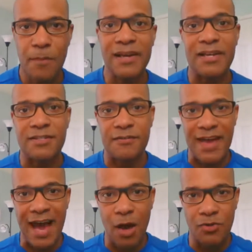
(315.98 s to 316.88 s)
Because if
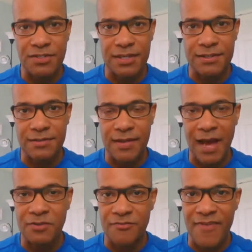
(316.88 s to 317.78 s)
the house
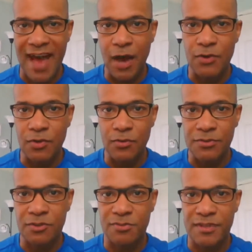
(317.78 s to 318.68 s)
value
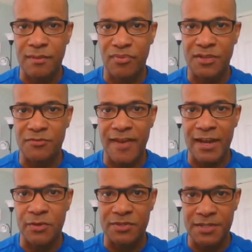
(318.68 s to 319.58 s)
in terms of the appraisal
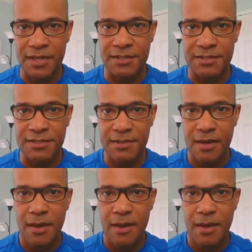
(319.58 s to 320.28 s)
value is this,